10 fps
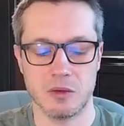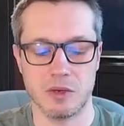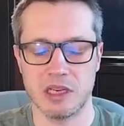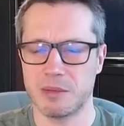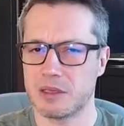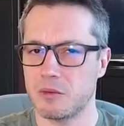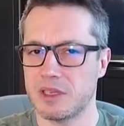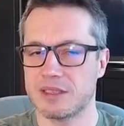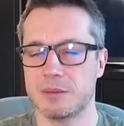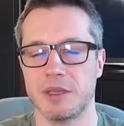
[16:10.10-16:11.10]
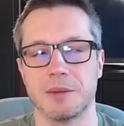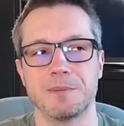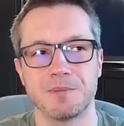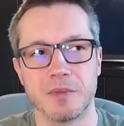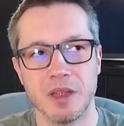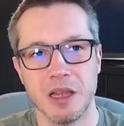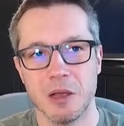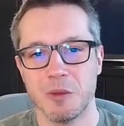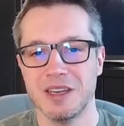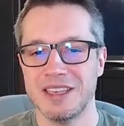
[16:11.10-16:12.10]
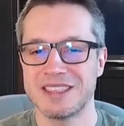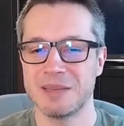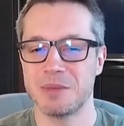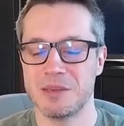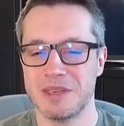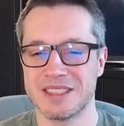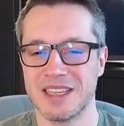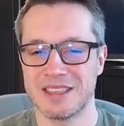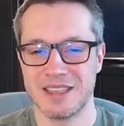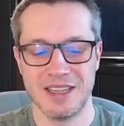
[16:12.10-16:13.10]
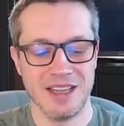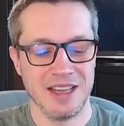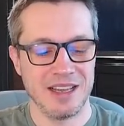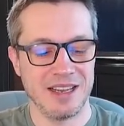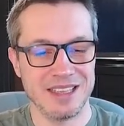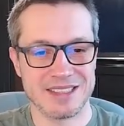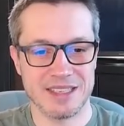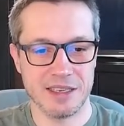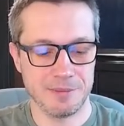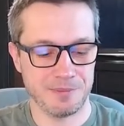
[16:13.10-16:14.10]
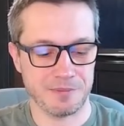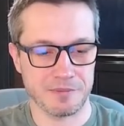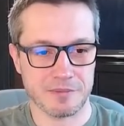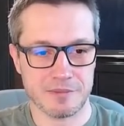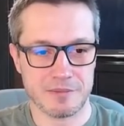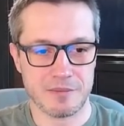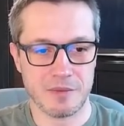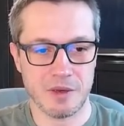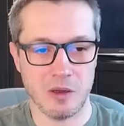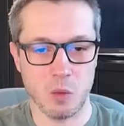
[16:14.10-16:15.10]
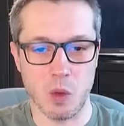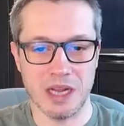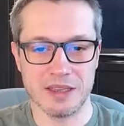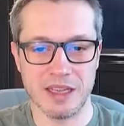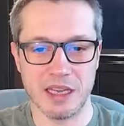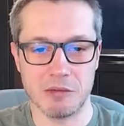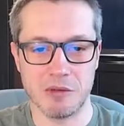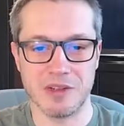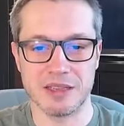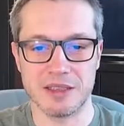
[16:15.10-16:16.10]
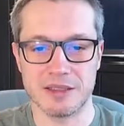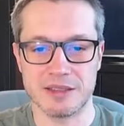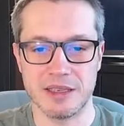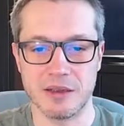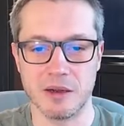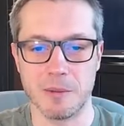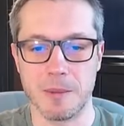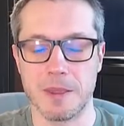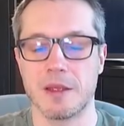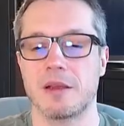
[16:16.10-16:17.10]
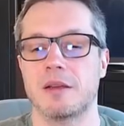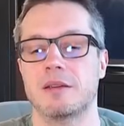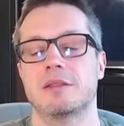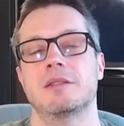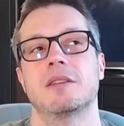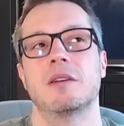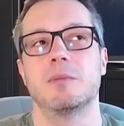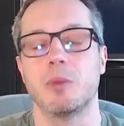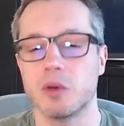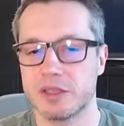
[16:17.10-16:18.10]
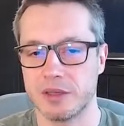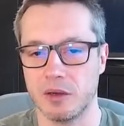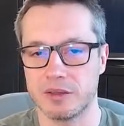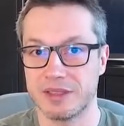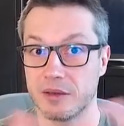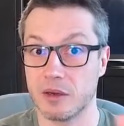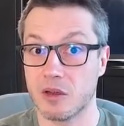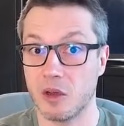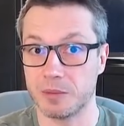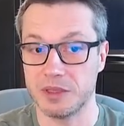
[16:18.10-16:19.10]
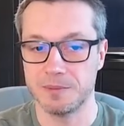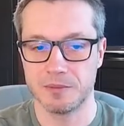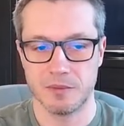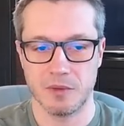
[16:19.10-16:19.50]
Alright, but what does it mean? Well, it simply means that, let's say, one day we've got a single book sold, single copy